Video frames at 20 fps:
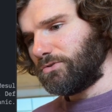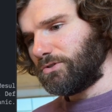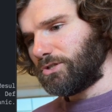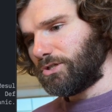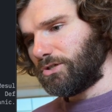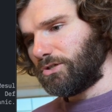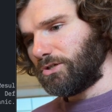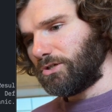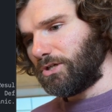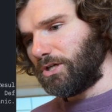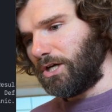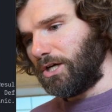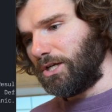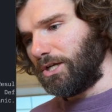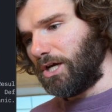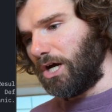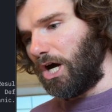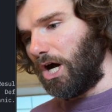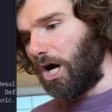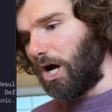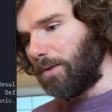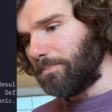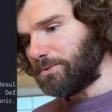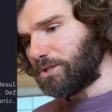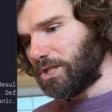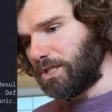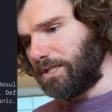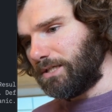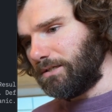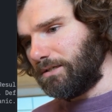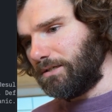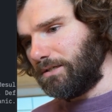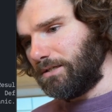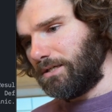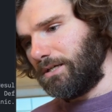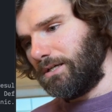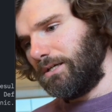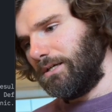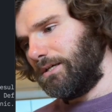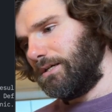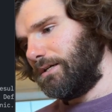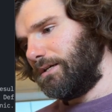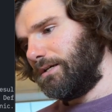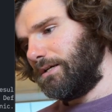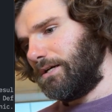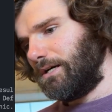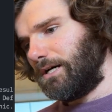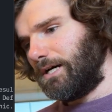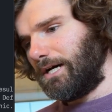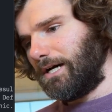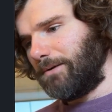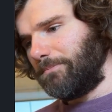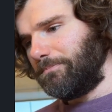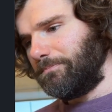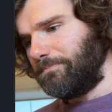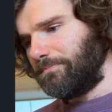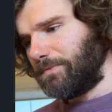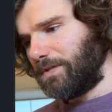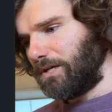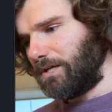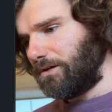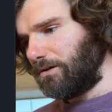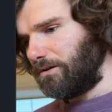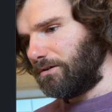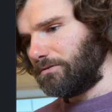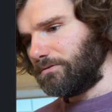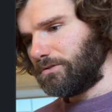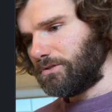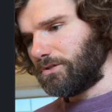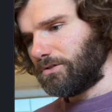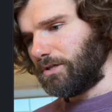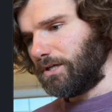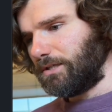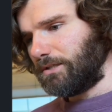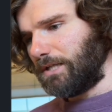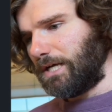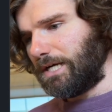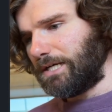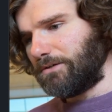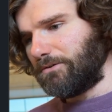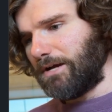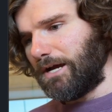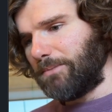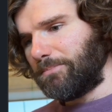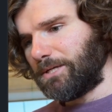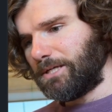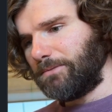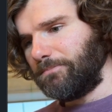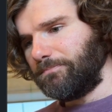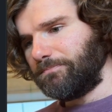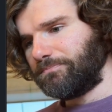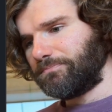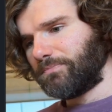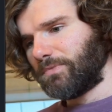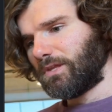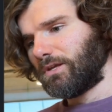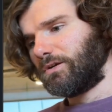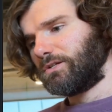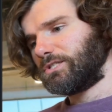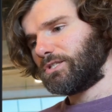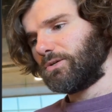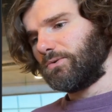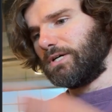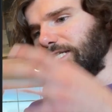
return an option. Here, I'll turn on line wrapping. So